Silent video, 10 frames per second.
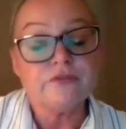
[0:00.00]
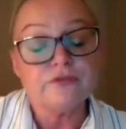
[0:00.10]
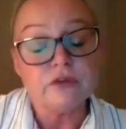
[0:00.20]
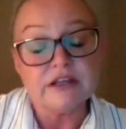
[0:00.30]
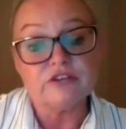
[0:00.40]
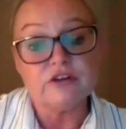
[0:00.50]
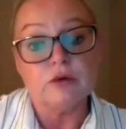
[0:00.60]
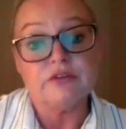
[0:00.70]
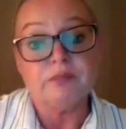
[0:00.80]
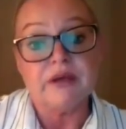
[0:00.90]
Let's start
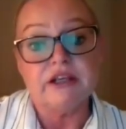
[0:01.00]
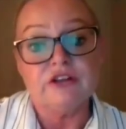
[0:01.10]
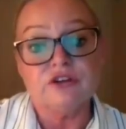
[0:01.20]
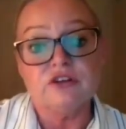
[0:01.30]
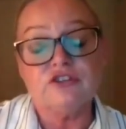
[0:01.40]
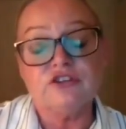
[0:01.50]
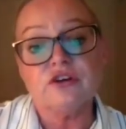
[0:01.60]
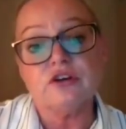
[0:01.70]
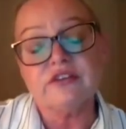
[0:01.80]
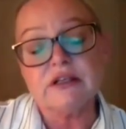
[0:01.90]
with the patient. She's
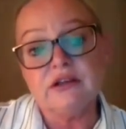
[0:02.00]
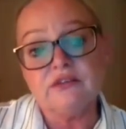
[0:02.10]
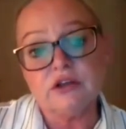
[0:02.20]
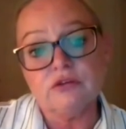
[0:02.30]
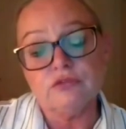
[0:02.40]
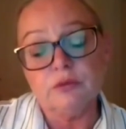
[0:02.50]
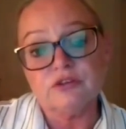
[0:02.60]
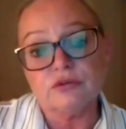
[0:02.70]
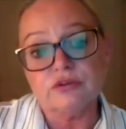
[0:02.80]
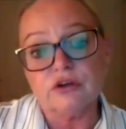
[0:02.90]
got significant
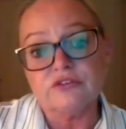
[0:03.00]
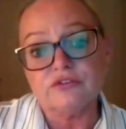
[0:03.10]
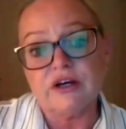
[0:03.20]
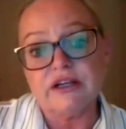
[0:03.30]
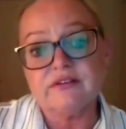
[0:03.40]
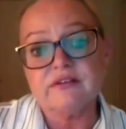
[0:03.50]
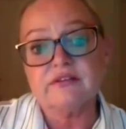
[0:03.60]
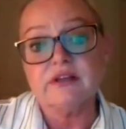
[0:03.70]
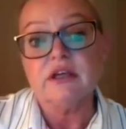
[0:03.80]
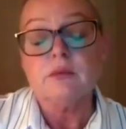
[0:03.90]
rheumatoid
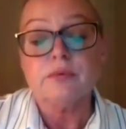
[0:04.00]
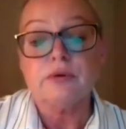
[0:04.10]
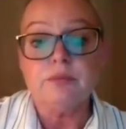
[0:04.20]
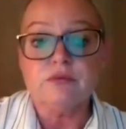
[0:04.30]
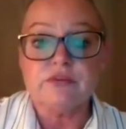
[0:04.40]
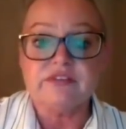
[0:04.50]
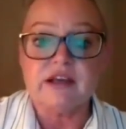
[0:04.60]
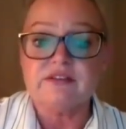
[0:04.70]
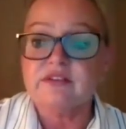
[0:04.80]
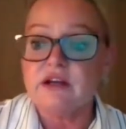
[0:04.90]
arthritis, problems with
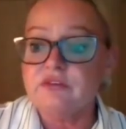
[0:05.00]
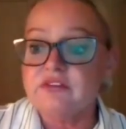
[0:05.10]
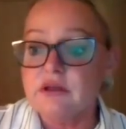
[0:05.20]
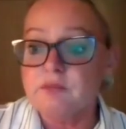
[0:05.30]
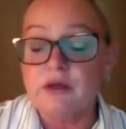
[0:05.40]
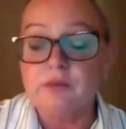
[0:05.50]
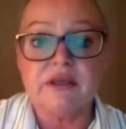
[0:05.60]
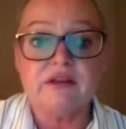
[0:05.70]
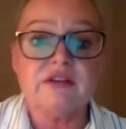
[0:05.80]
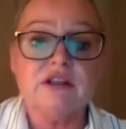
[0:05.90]
dexterity and
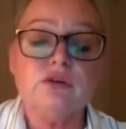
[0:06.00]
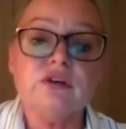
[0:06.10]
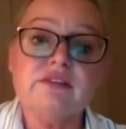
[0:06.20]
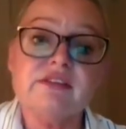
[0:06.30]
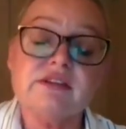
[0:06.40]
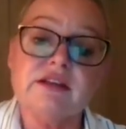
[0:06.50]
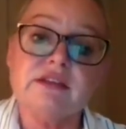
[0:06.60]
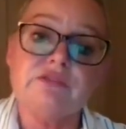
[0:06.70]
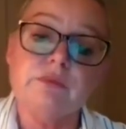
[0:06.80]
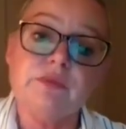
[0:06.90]
mobility, and you can see
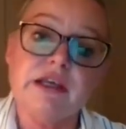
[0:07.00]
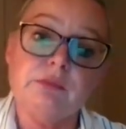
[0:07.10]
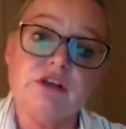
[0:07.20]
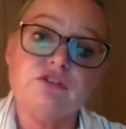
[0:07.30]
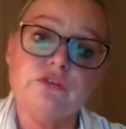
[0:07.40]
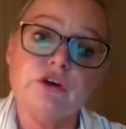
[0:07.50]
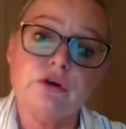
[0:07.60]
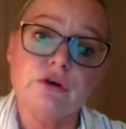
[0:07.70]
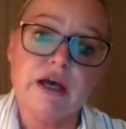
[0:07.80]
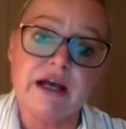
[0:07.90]
that from the image of
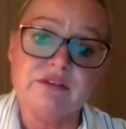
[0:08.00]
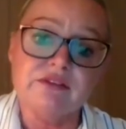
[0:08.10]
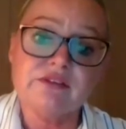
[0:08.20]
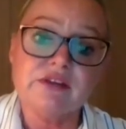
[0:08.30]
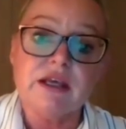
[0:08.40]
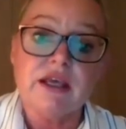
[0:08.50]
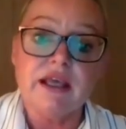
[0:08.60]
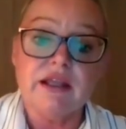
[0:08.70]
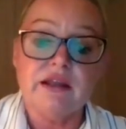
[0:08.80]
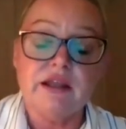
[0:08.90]
her hands
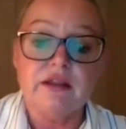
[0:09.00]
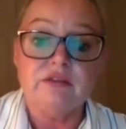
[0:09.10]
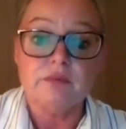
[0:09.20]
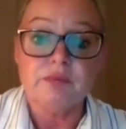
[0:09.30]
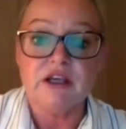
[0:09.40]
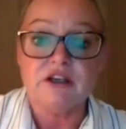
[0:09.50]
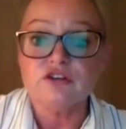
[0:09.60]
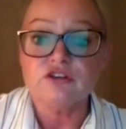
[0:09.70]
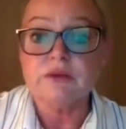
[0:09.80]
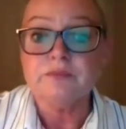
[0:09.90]
in the
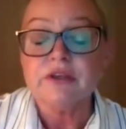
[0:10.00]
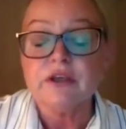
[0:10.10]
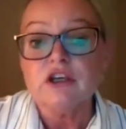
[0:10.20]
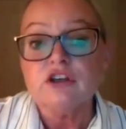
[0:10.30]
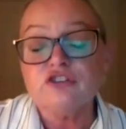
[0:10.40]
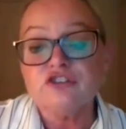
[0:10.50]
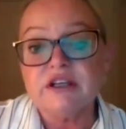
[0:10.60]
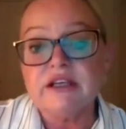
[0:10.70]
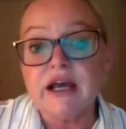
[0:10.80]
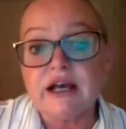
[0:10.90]
picture.
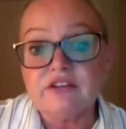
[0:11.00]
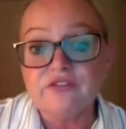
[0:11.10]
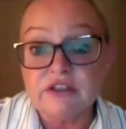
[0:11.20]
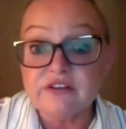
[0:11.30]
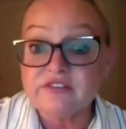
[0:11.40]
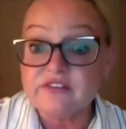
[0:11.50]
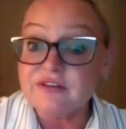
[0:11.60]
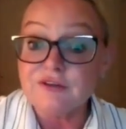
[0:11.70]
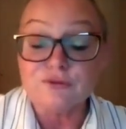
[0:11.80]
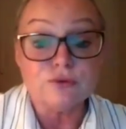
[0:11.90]
She has venous
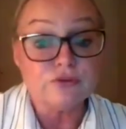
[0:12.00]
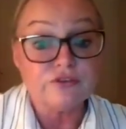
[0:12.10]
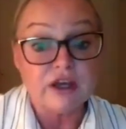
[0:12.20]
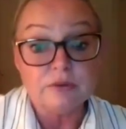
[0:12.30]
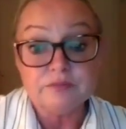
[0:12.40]
disease also.